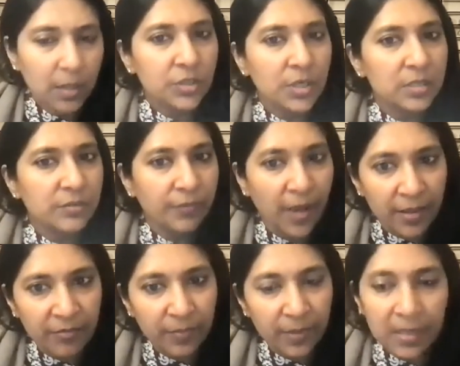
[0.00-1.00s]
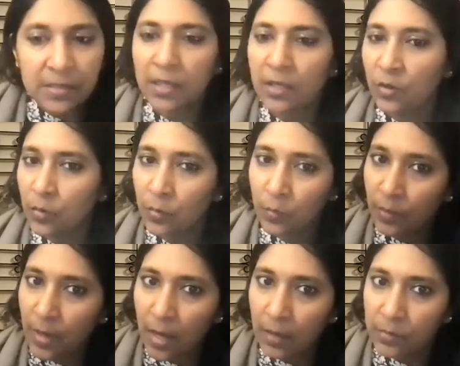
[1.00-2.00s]
Just 5 minutes in your own
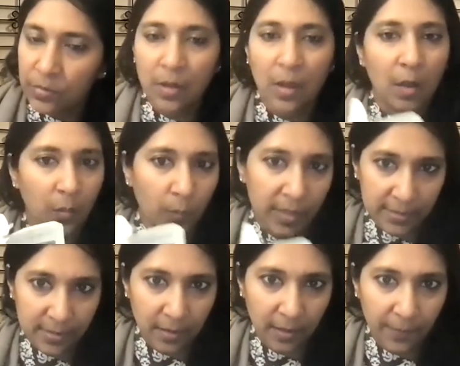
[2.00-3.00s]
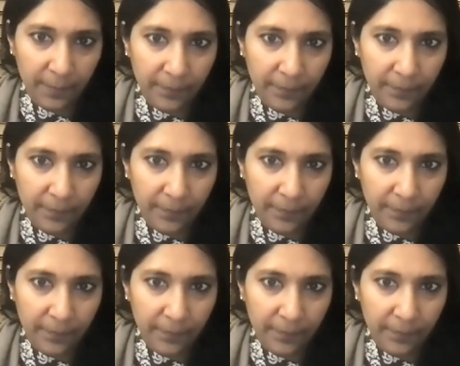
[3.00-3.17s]
house once a day.